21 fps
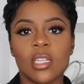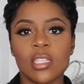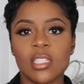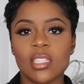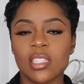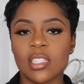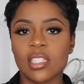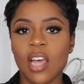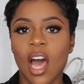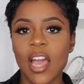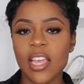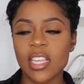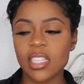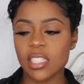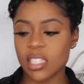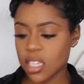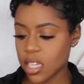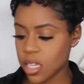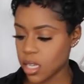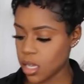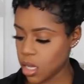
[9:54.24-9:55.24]
to
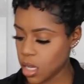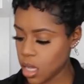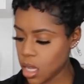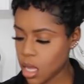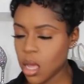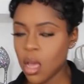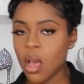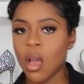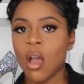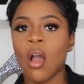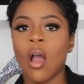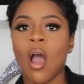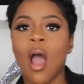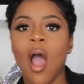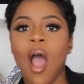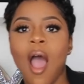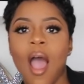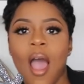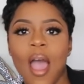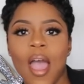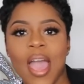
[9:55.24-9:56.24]
sizing,
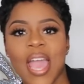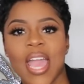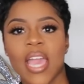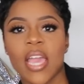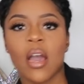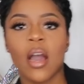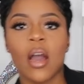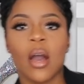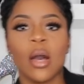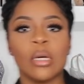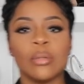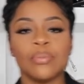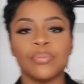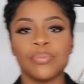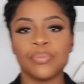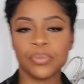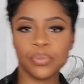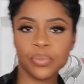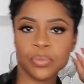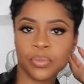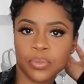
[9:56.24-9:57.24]
I
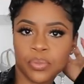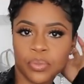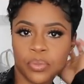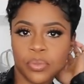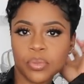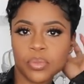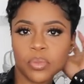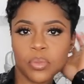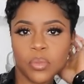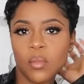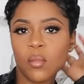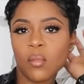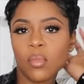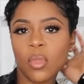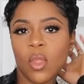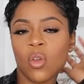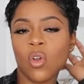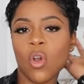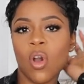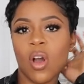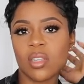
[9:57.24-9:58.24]
um,
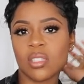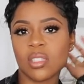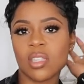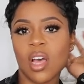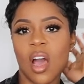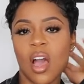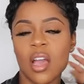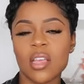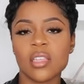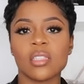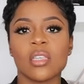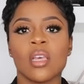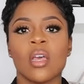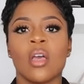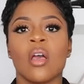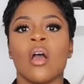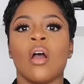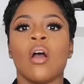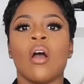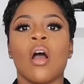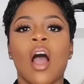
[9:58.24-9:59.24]
got a size
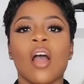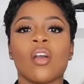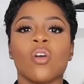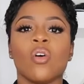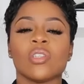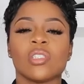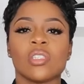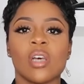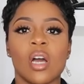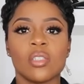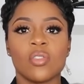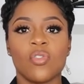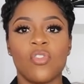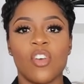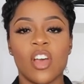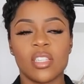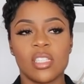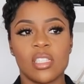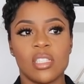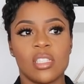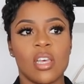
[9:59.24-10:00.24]
I got a size
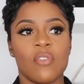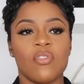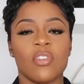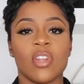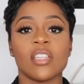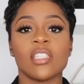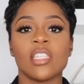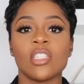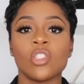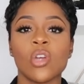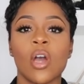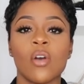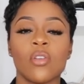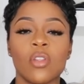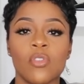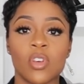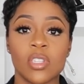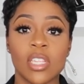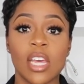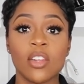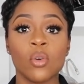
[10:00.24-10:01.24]
37. I did try on
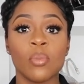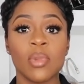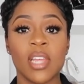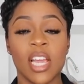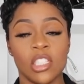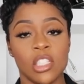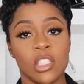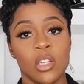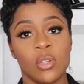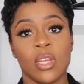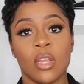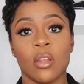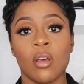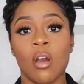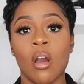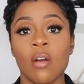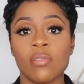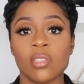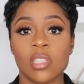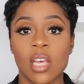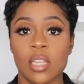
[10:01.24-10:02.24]
because I normally actually go down a
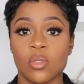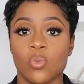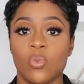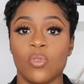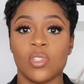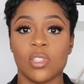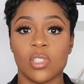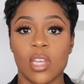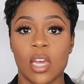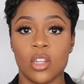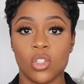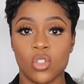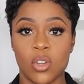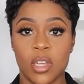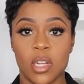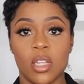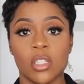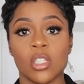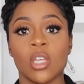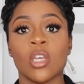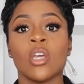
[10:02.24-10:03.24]
half size with designer
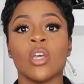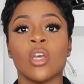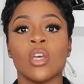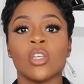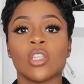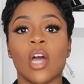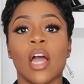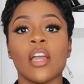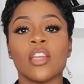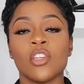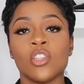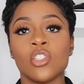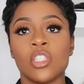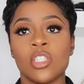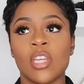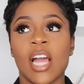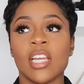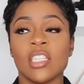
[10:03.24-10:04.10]
trainers. So I usually